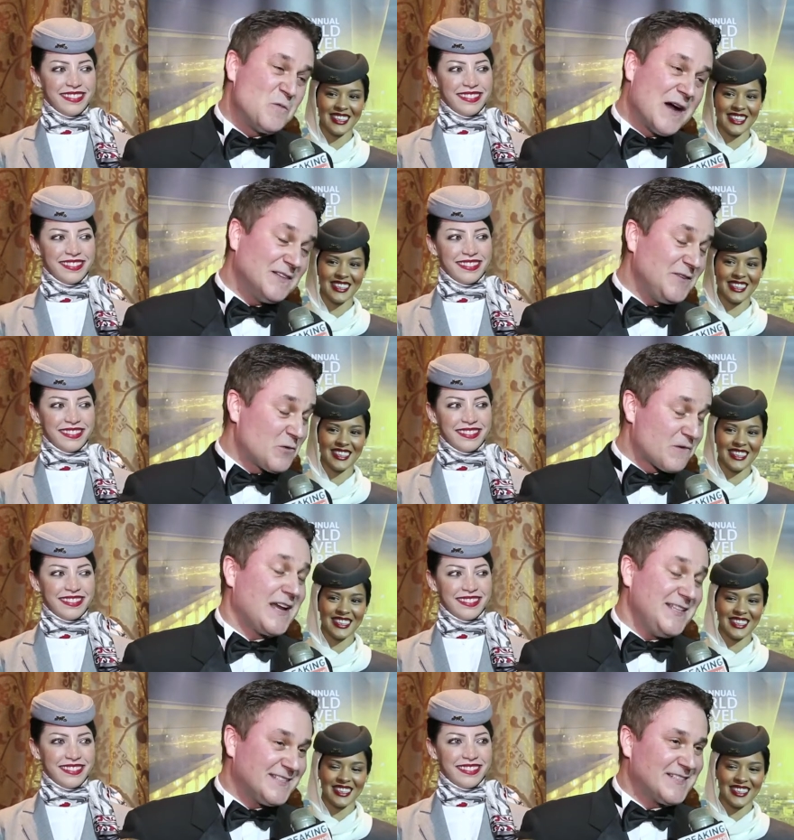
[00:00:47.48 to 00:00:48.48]
Speaker 1: well, you're
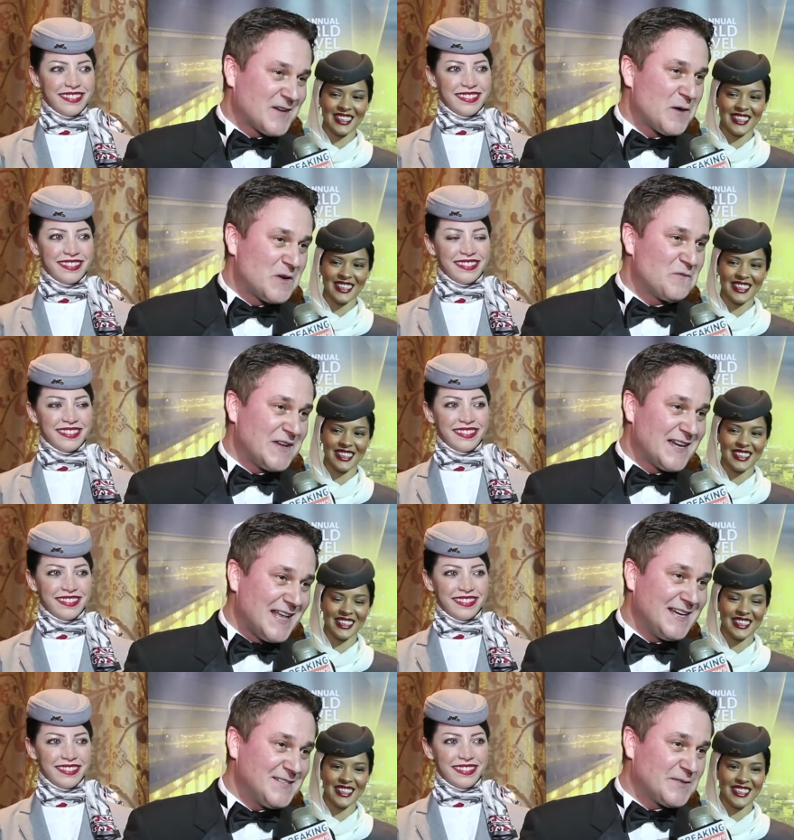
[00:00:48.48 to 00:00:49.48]
right. A couple of
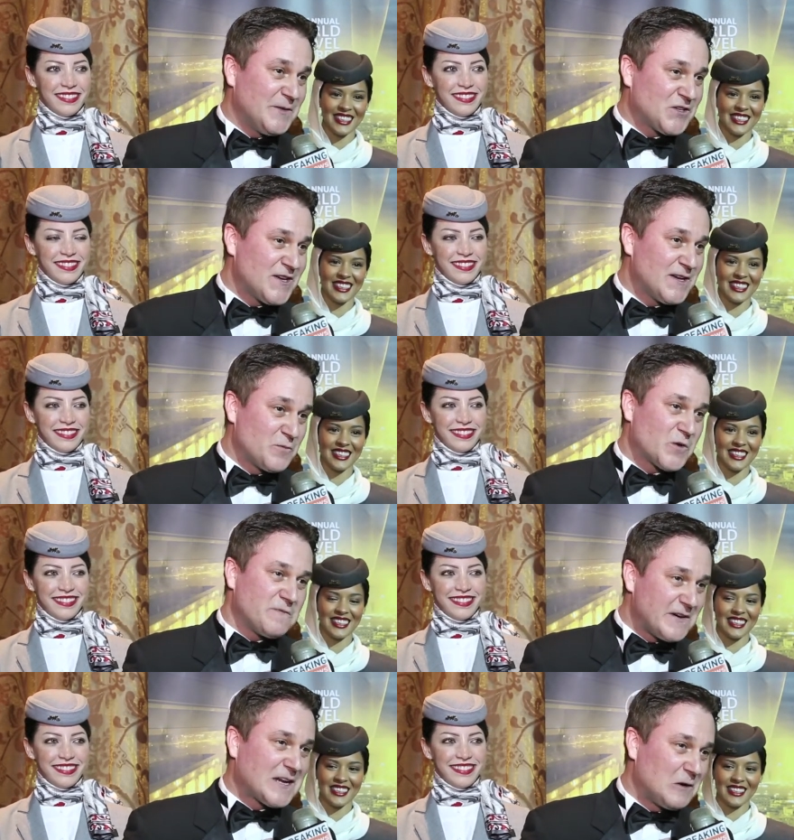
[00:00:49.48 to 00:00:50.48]
airlines which uh,
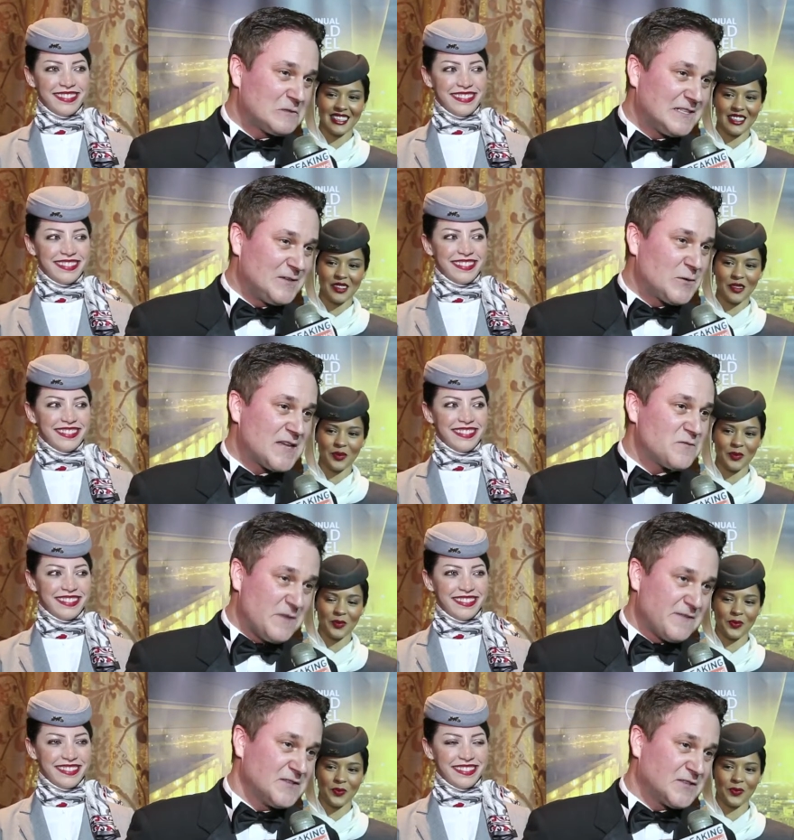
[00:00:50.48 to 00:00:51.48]
work very closely together
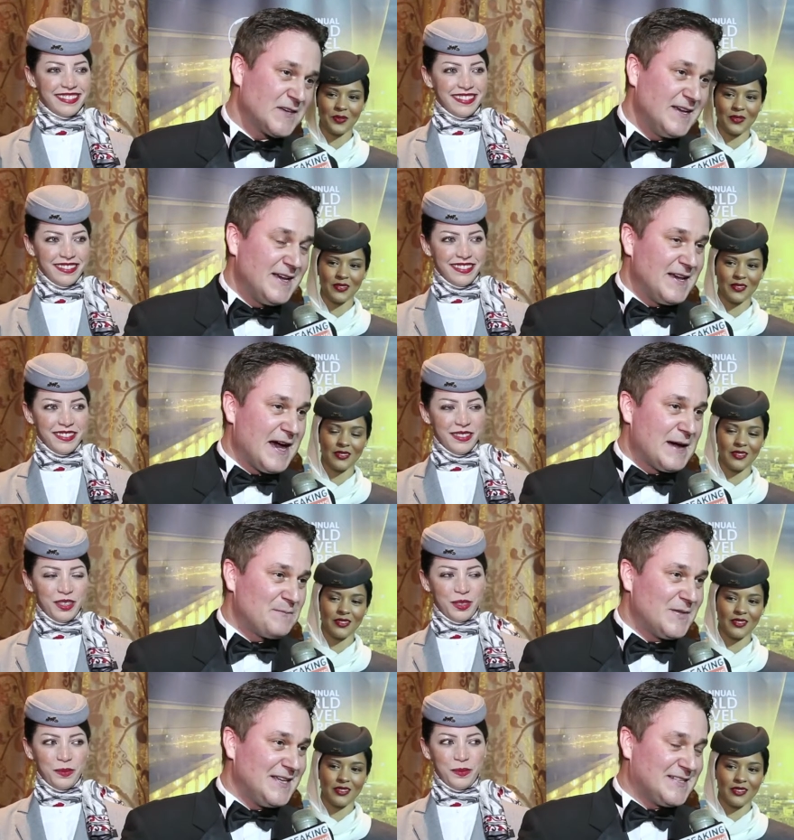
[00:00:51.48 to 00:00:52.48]
with us.
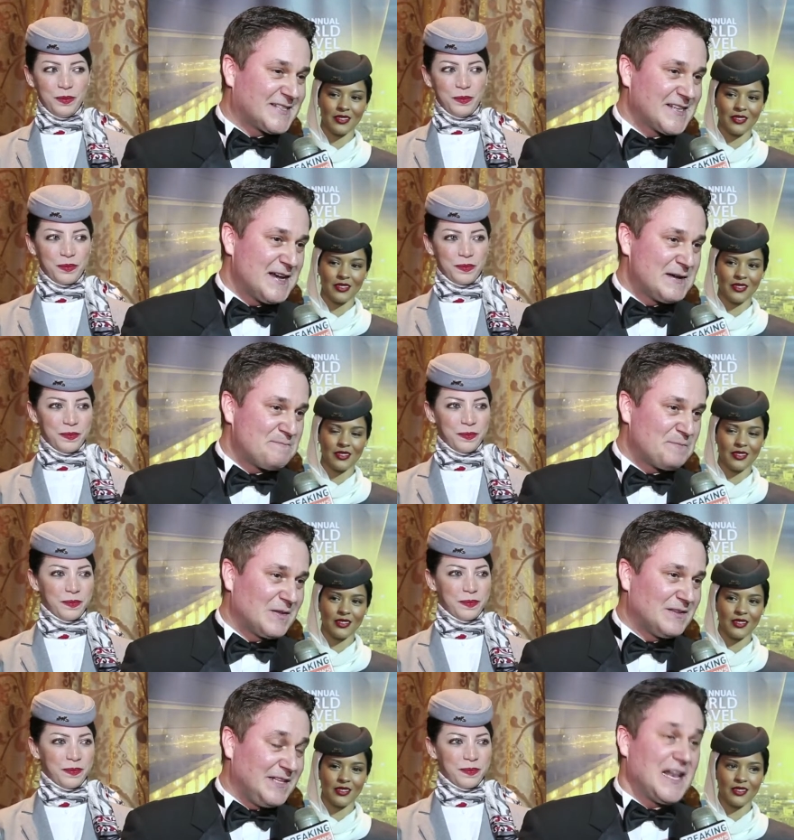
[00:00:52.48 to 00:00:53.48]
Um, it's
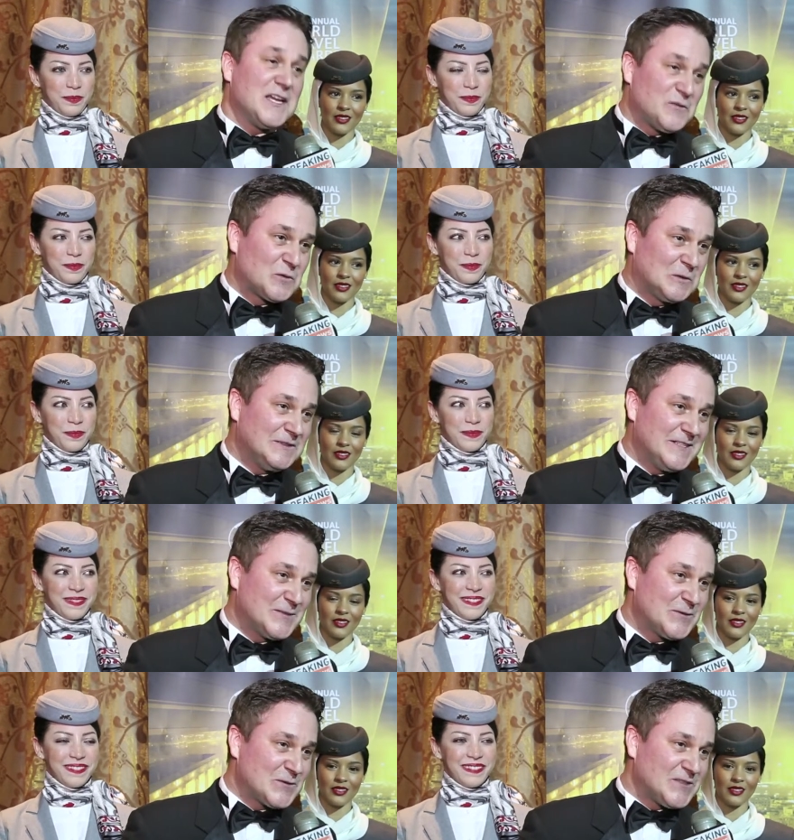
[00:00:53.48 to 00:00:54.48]
um, delightful, you
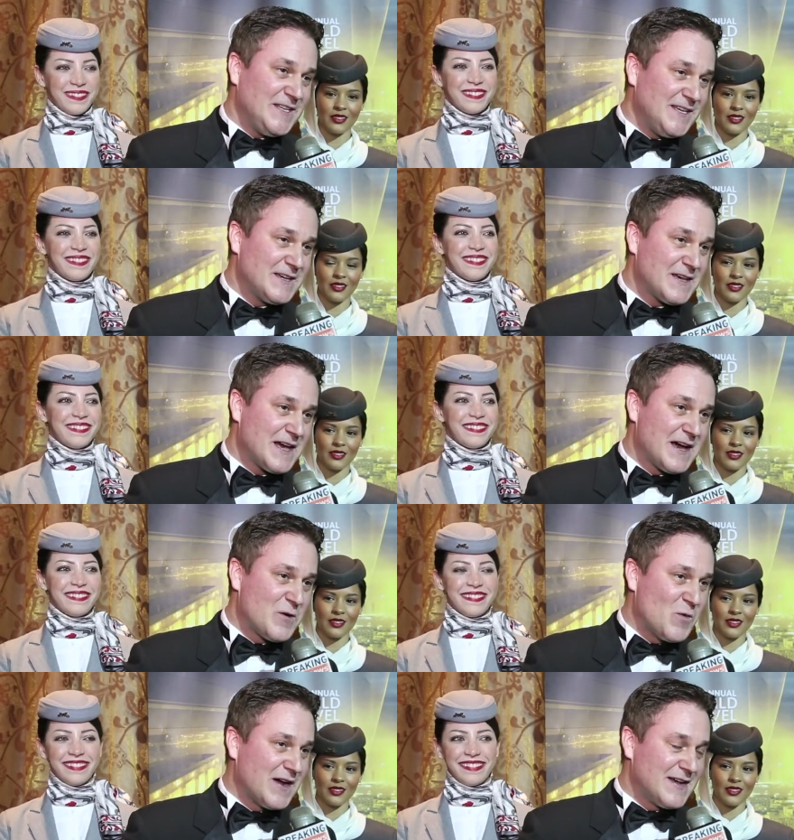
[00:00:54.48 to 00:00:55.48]
know, to see
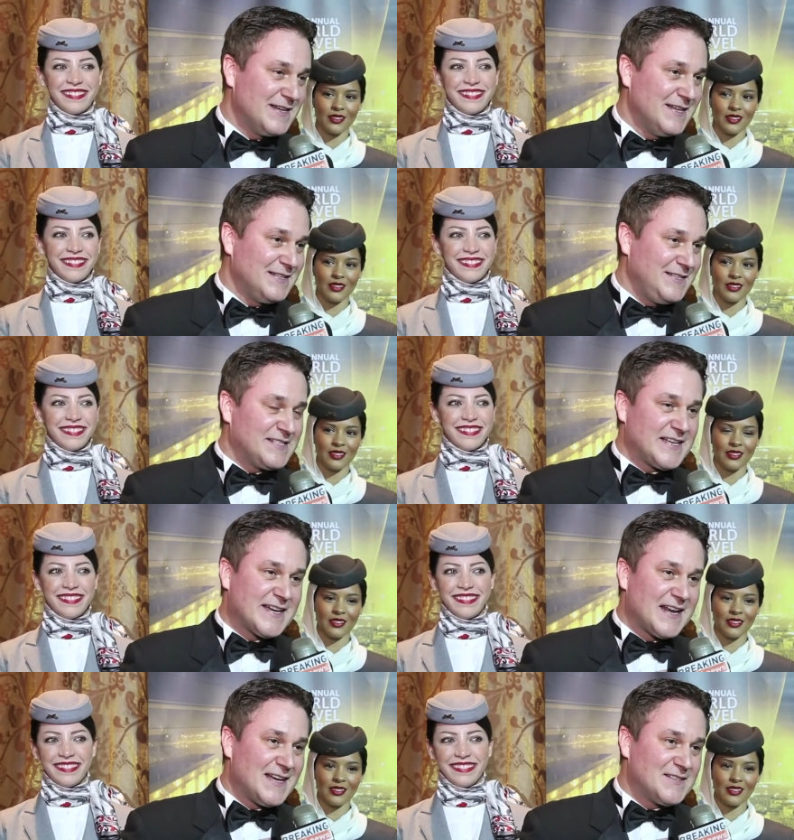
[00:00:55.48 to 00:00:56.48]
how uh, these
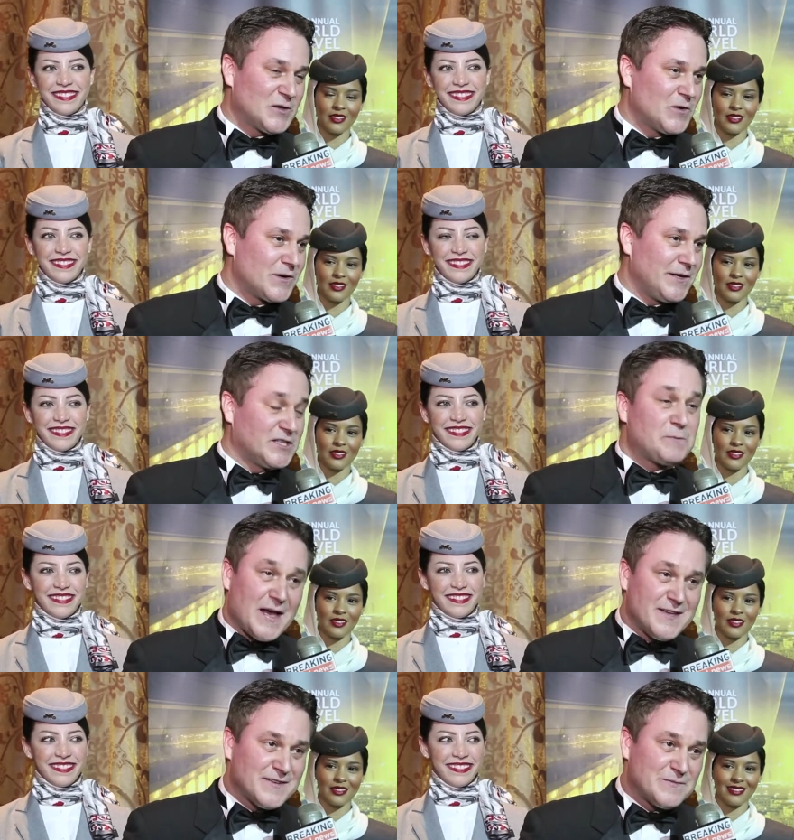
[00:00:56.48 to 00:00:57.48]
airlines are
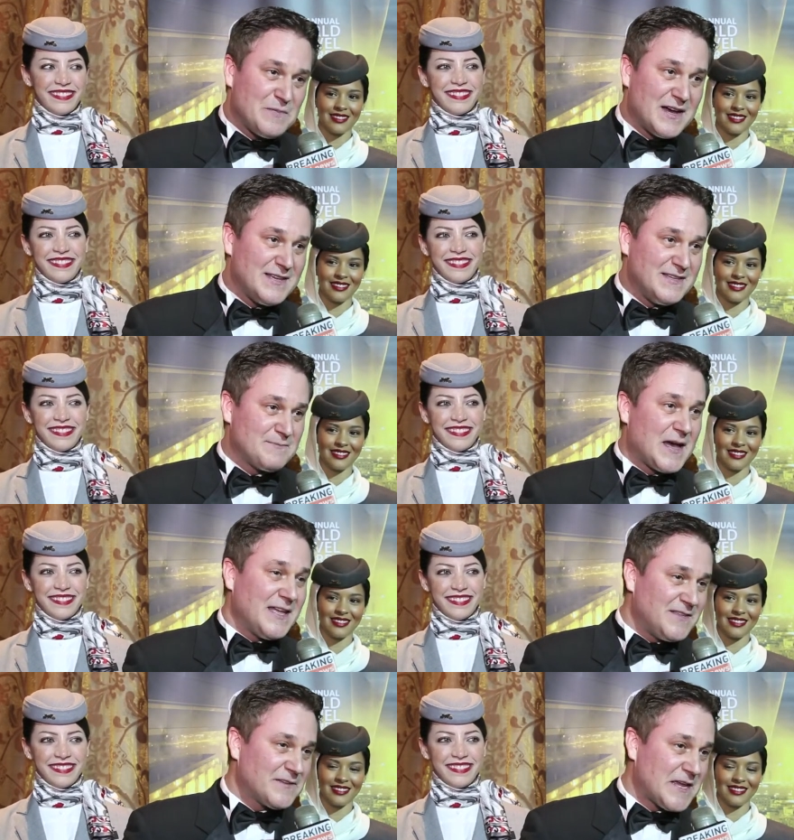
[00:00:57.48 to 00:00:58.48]
inspired by
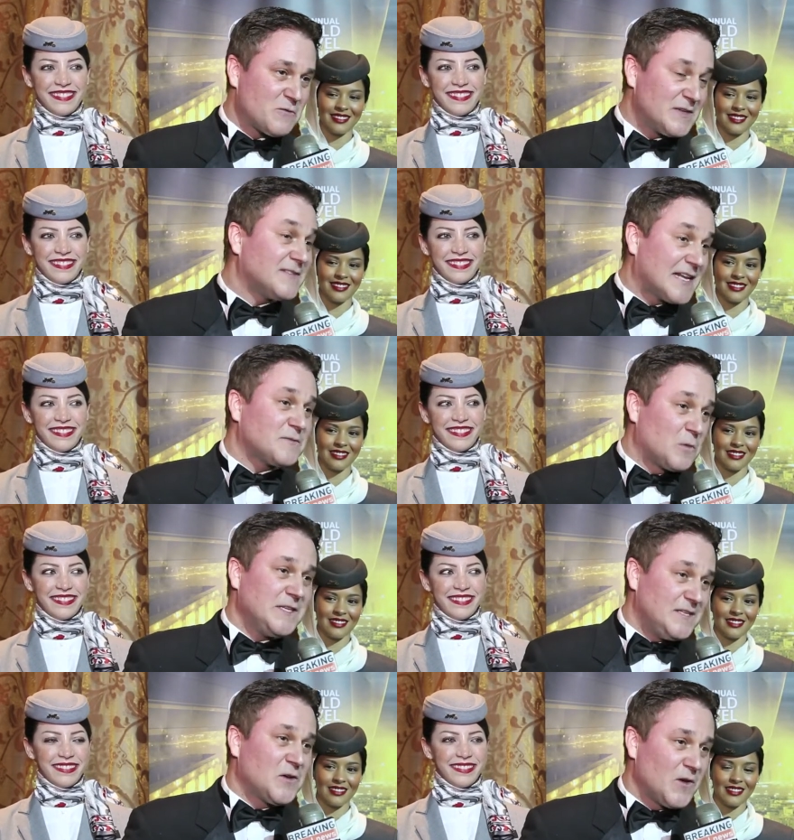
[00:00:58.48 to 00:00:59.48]
by Etihad Airways, and that's
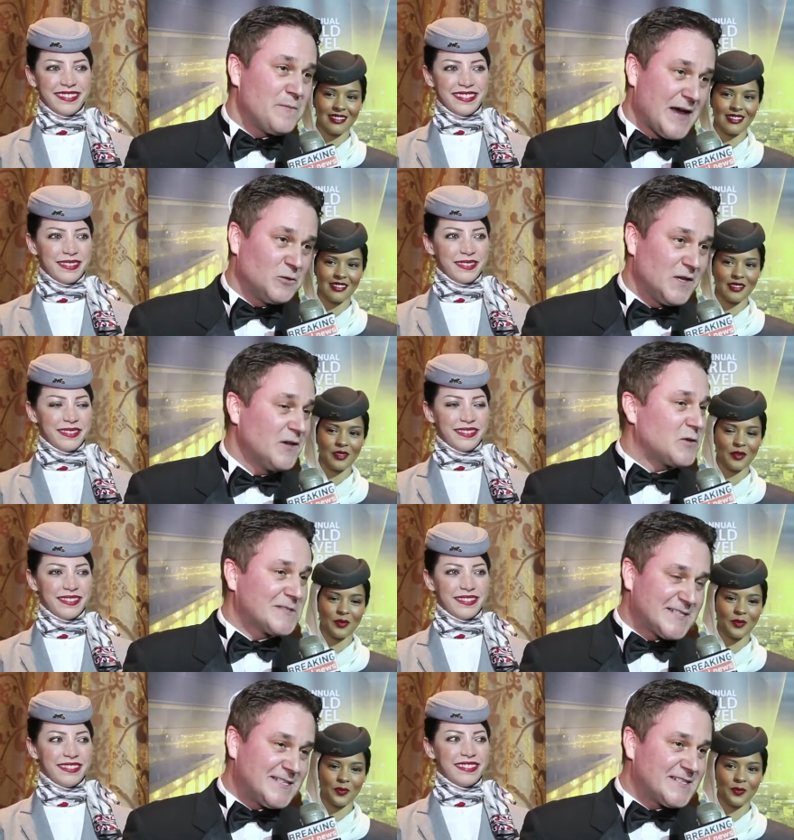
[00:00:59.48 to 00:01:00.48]
what it's all about:
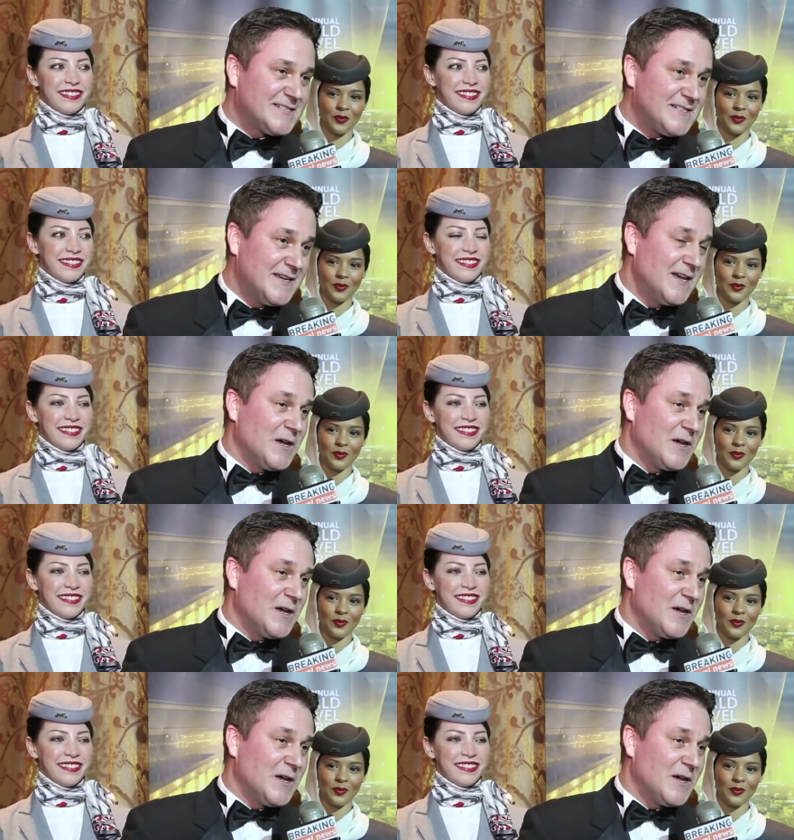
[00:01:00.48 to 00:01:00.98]
consistency